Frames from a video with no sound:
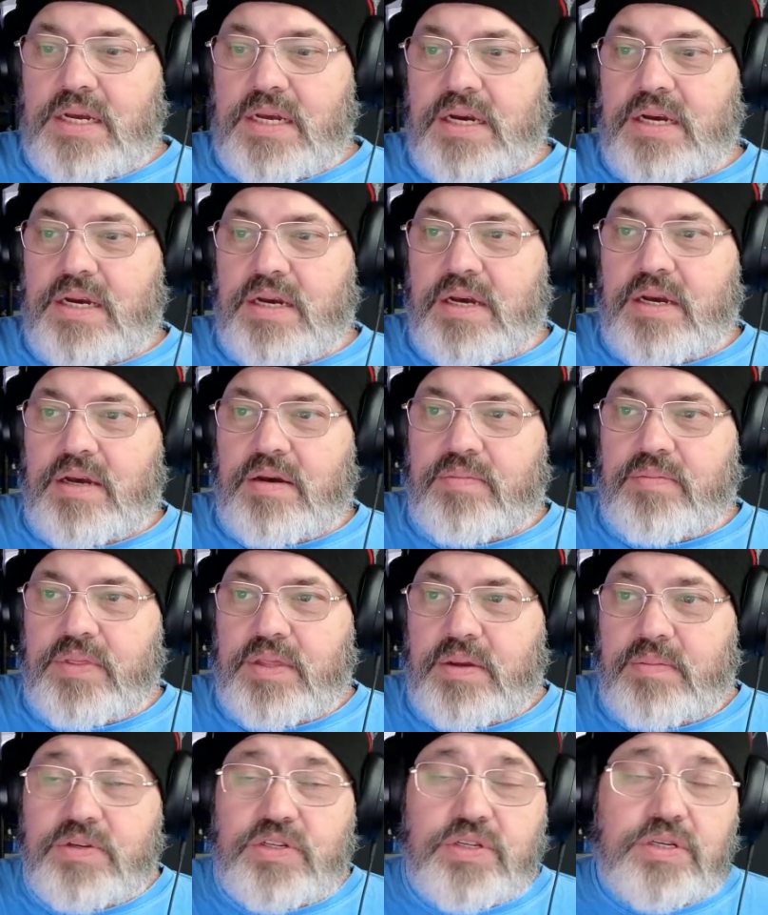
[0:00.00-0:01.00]

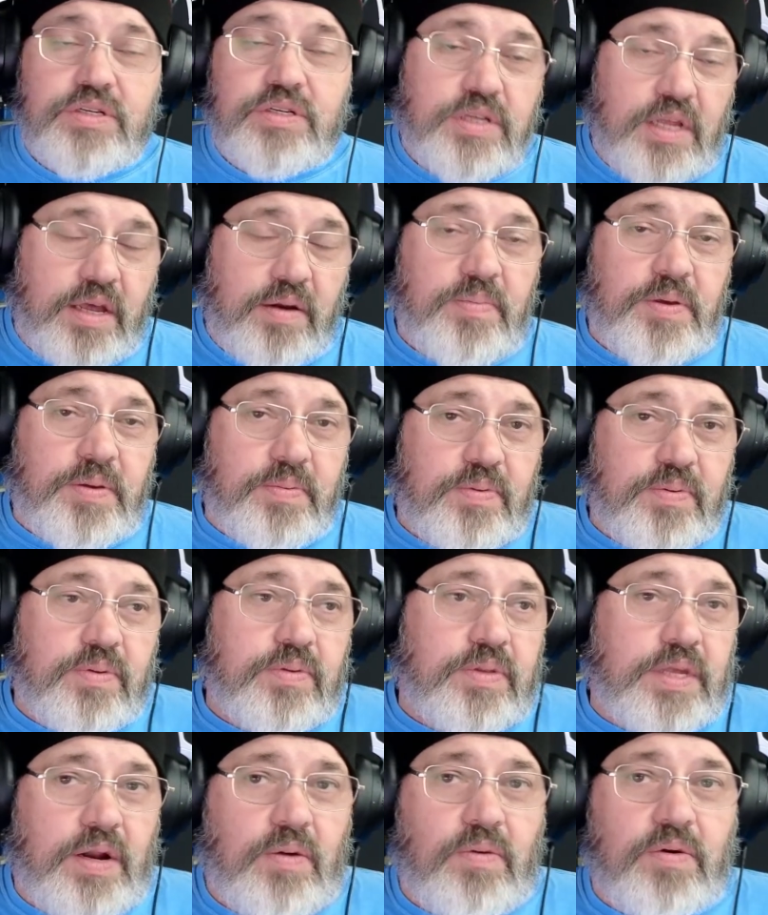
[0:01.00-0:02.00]
Sure, there's a lot of people,
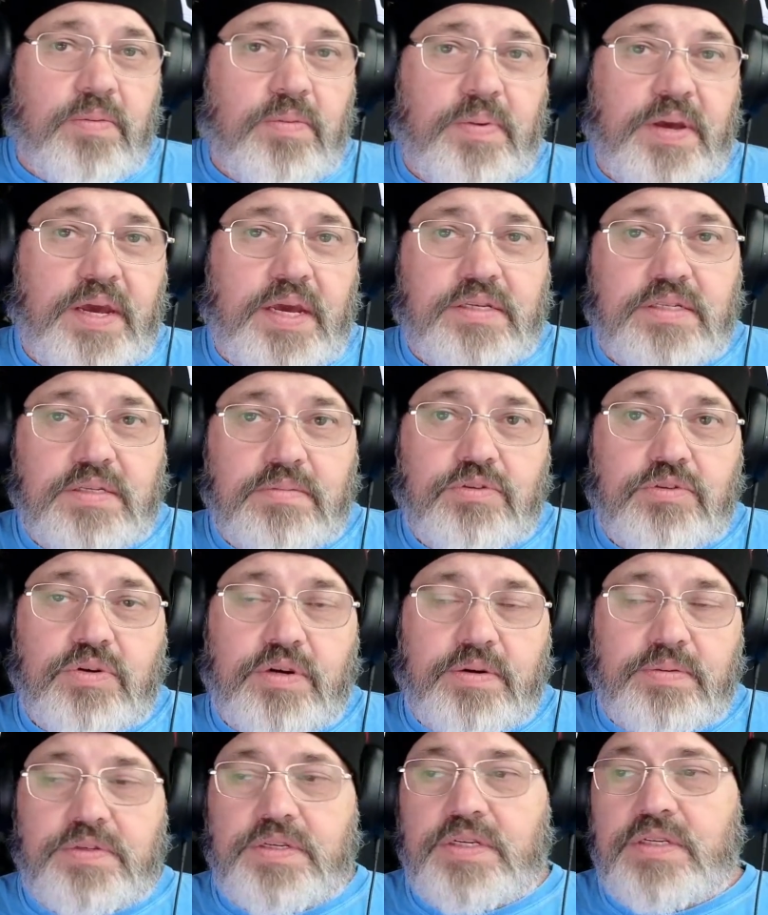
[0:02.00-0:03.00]
they don't want to pay
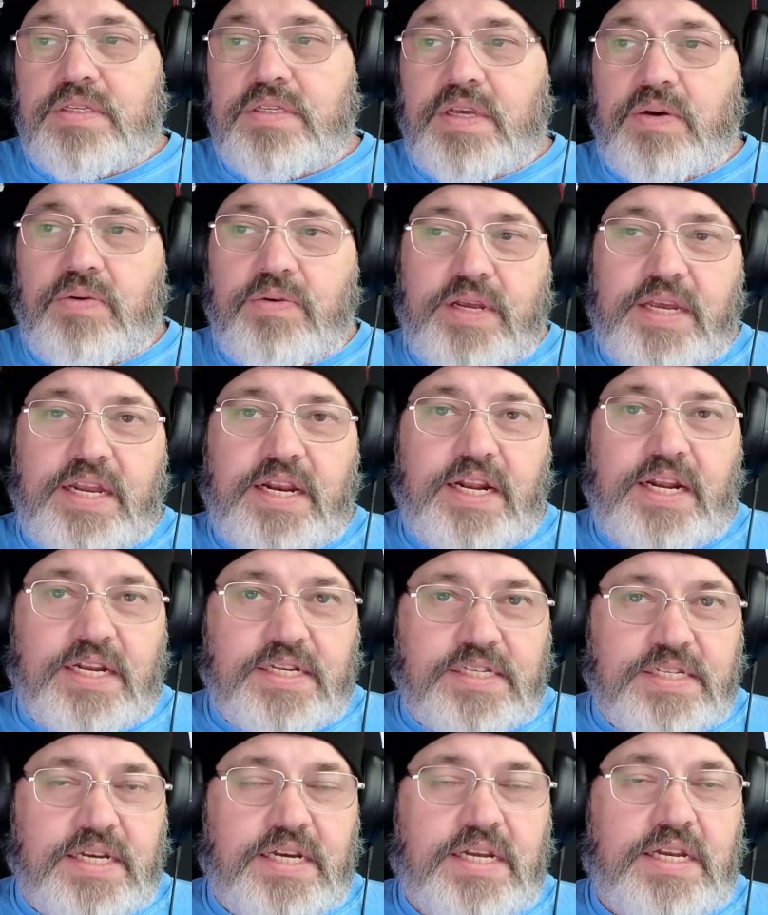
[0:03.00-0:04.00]
subscriptions. They want to get an
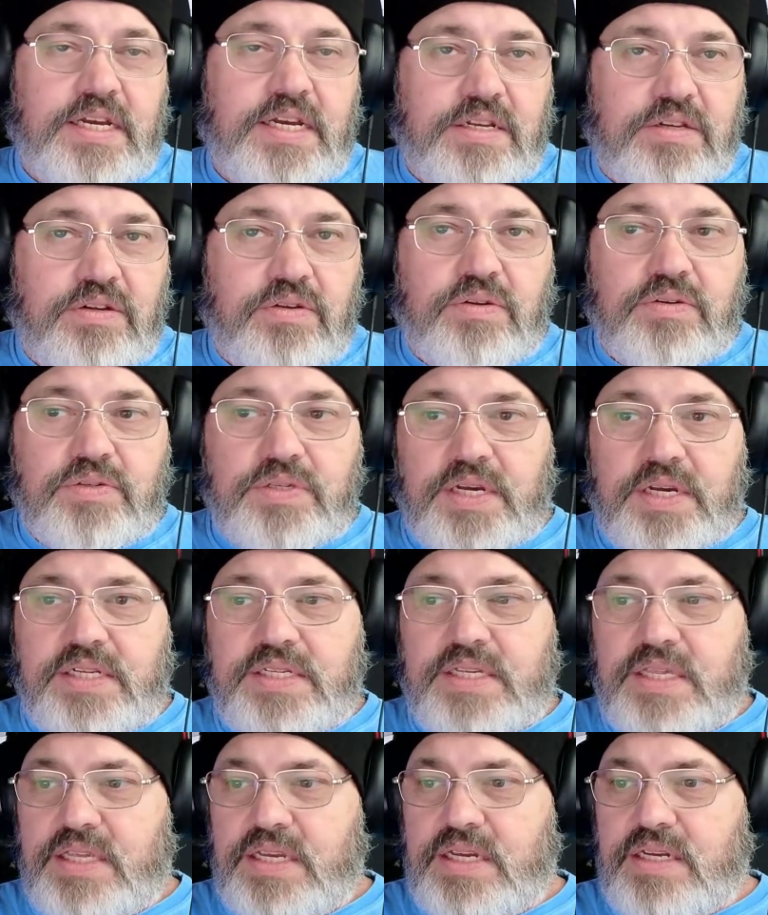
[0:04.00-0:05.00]
antenna and do those kinds
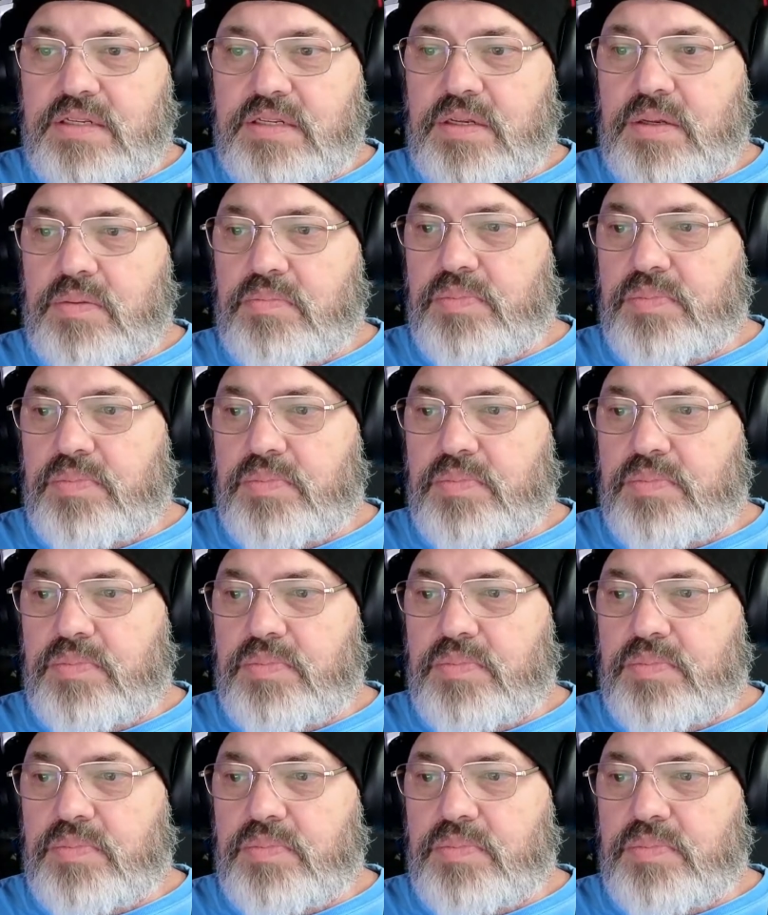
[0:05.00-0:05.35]
of things.